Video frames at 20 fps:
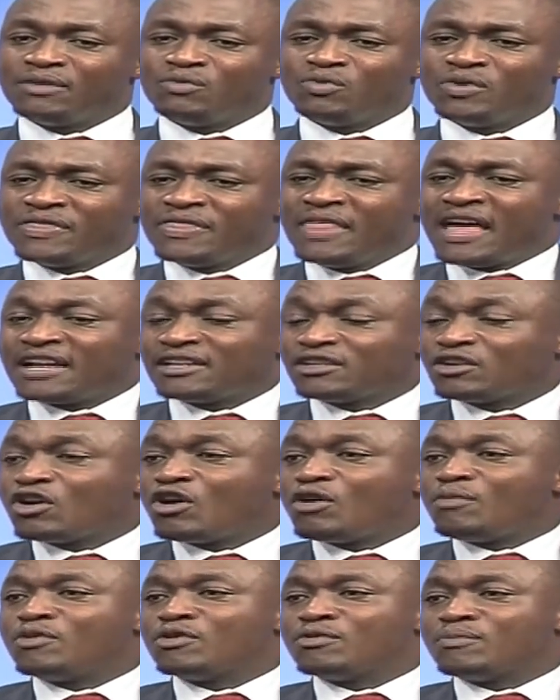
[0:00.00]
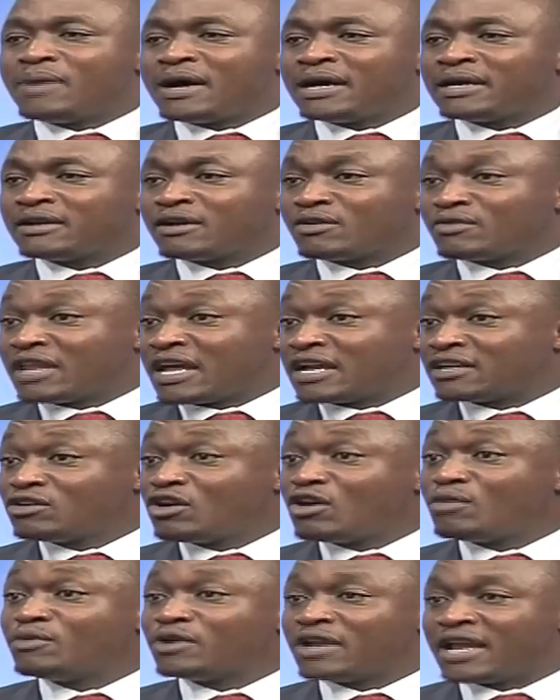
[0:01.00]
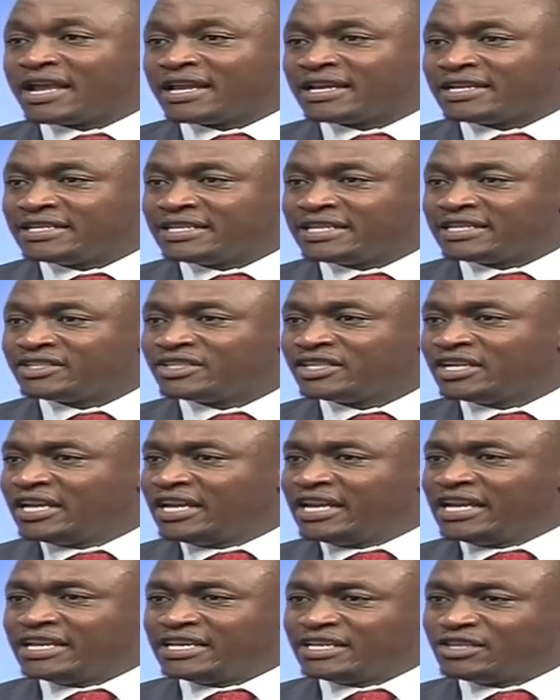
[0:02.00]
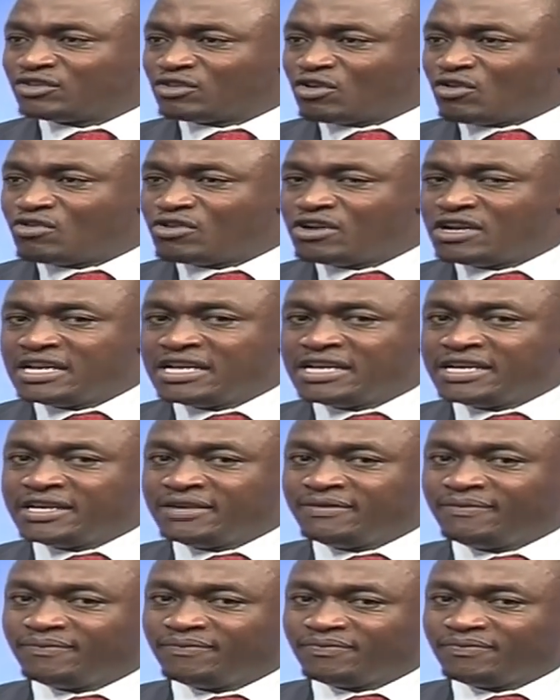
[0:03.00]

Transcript: with that common background, that common heritage, it is only